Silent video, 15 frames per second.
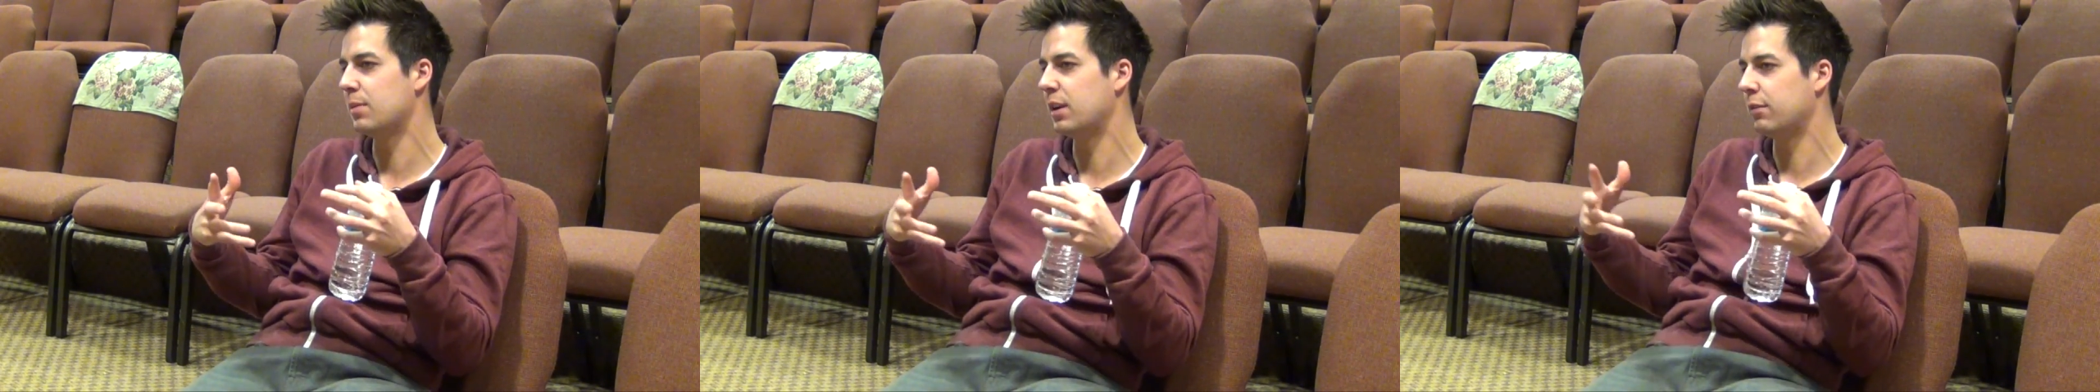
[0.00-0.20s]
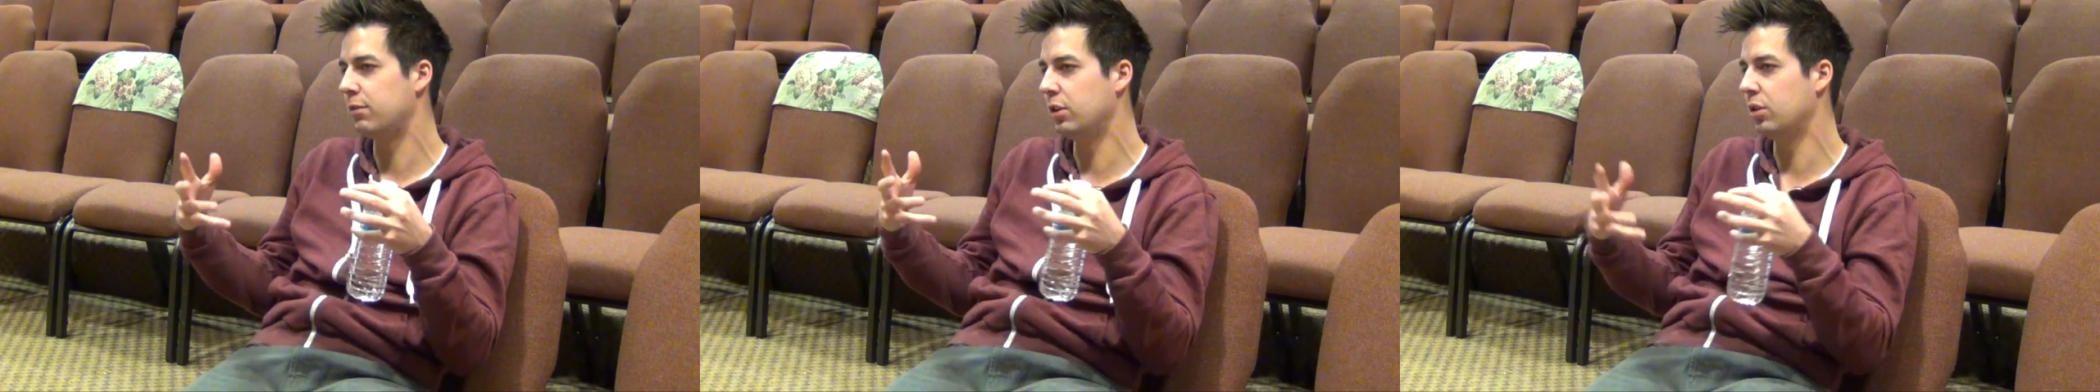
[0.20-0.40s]

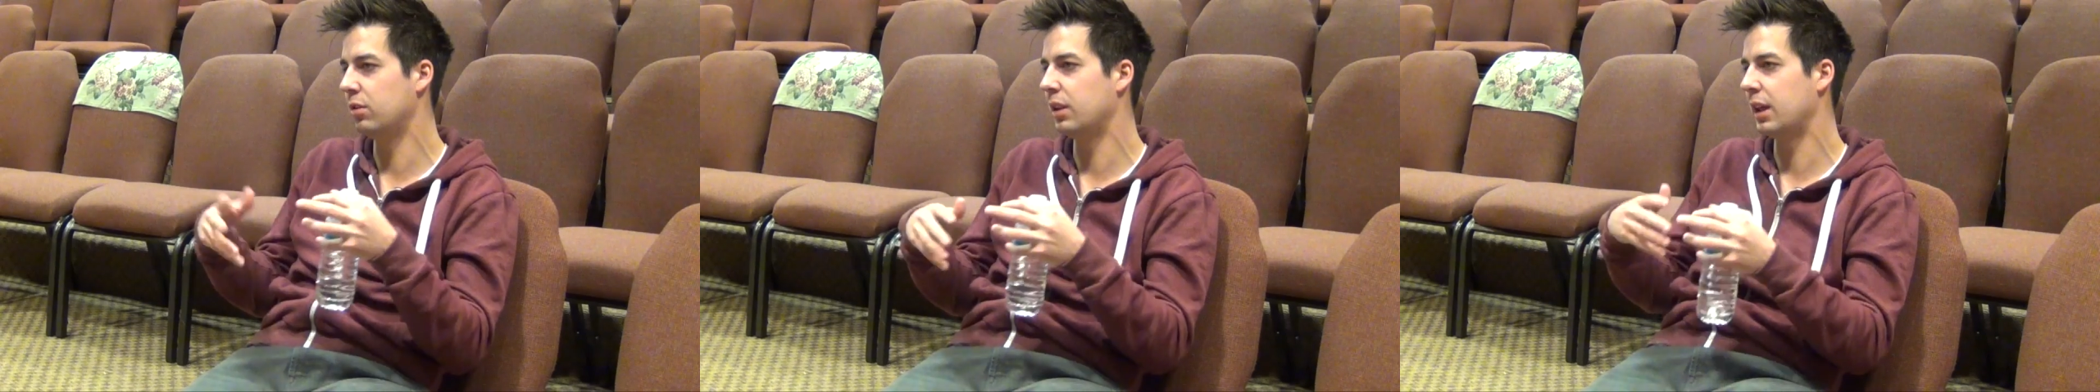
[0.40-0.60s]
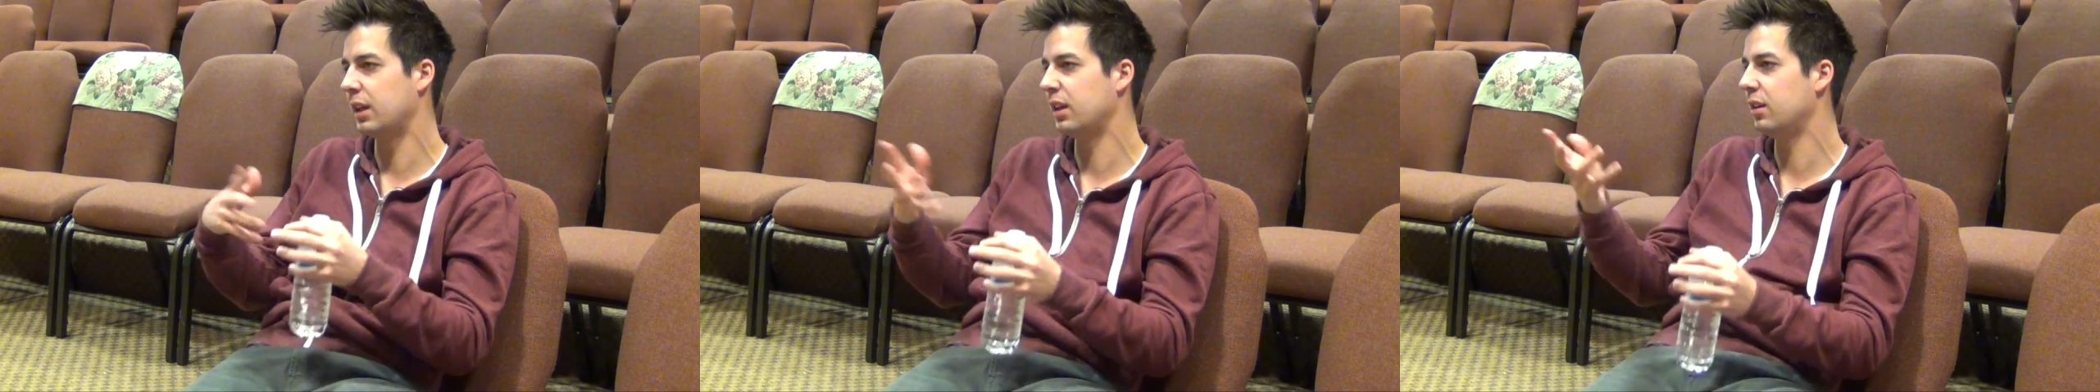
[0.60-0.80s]
And if you do
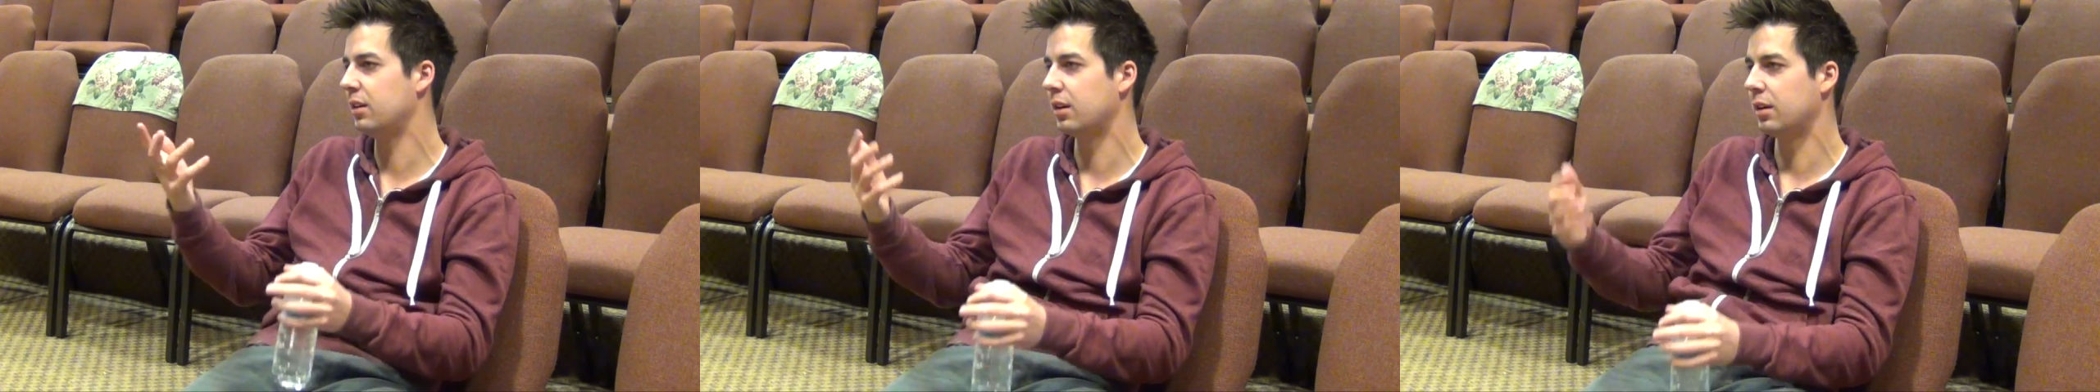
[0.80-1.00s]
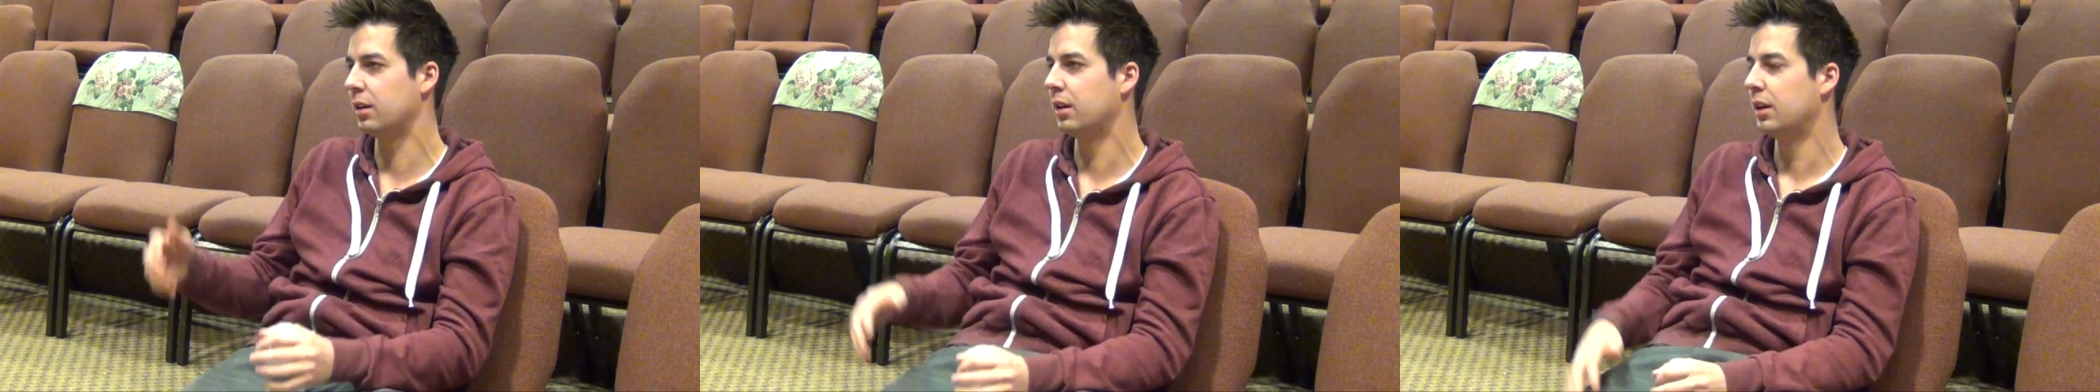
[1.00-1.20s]
that, then
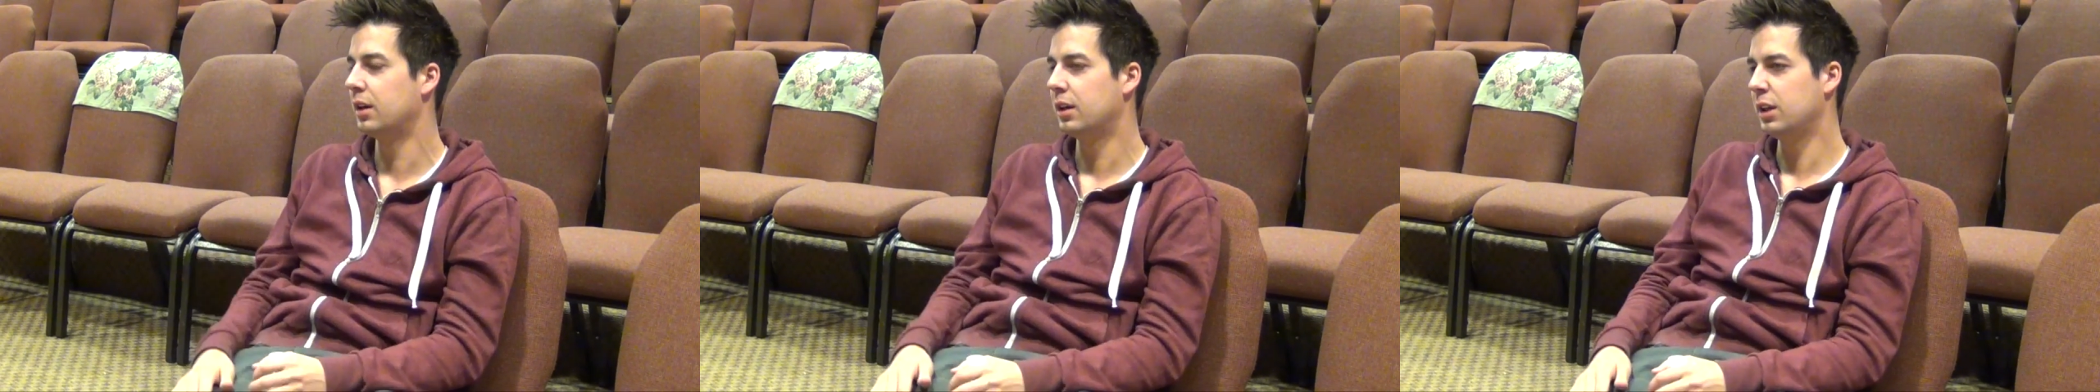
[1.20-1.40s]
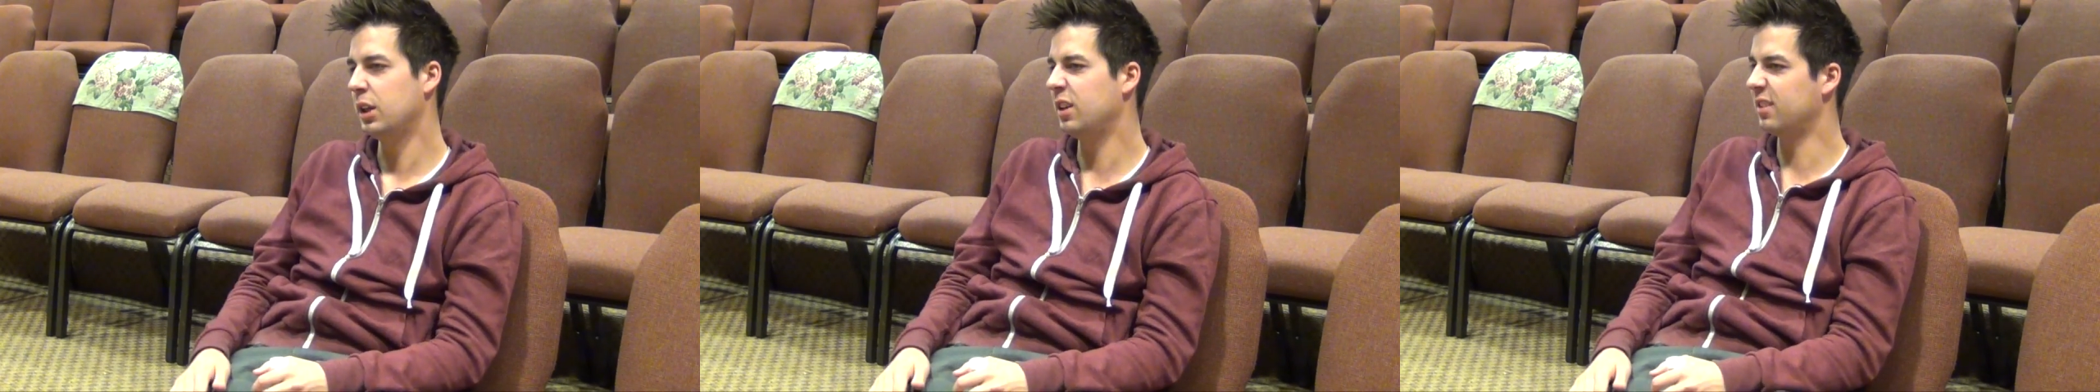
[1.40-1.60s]

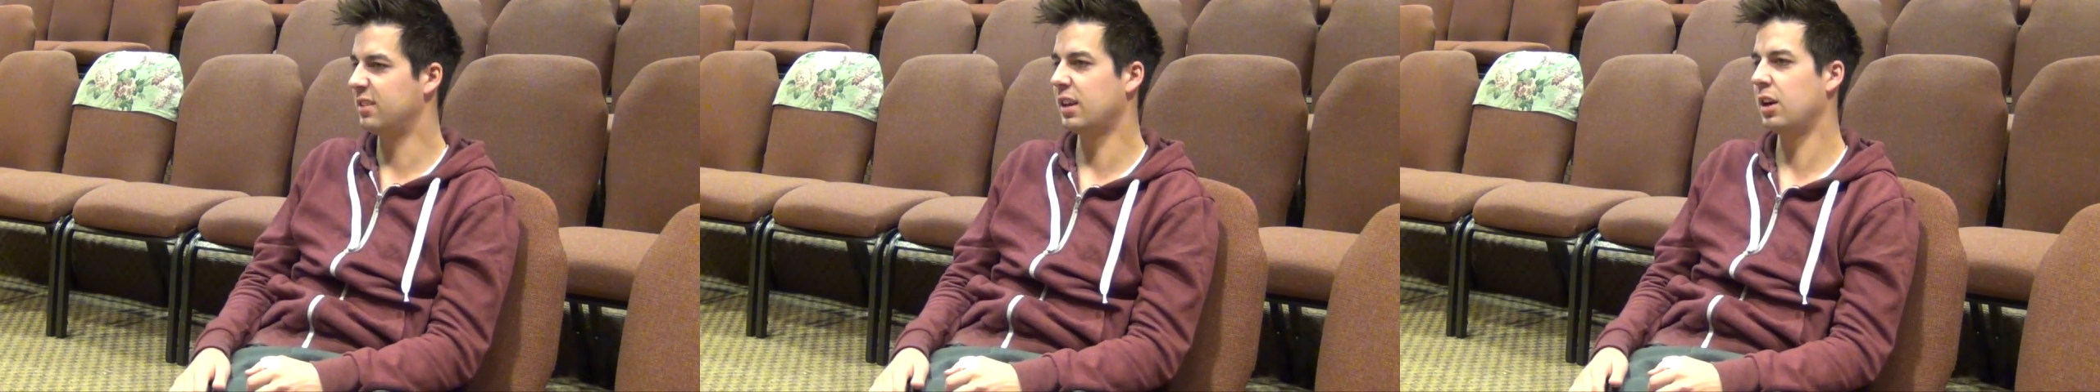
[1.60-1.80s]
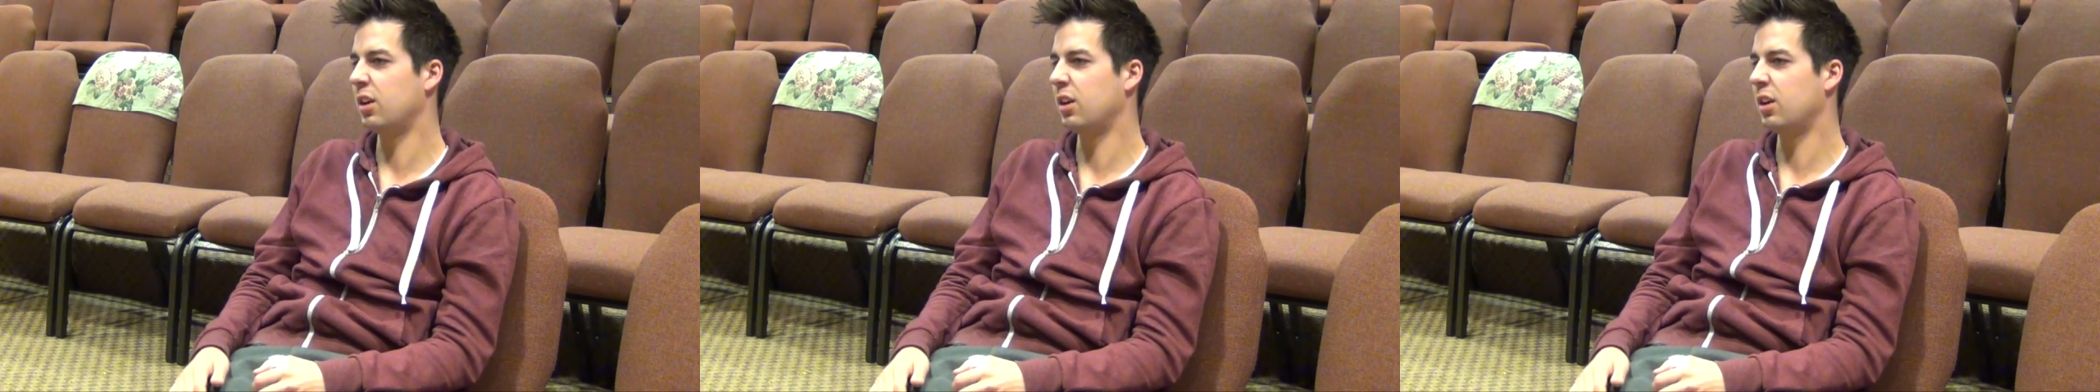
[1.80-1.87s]
you can say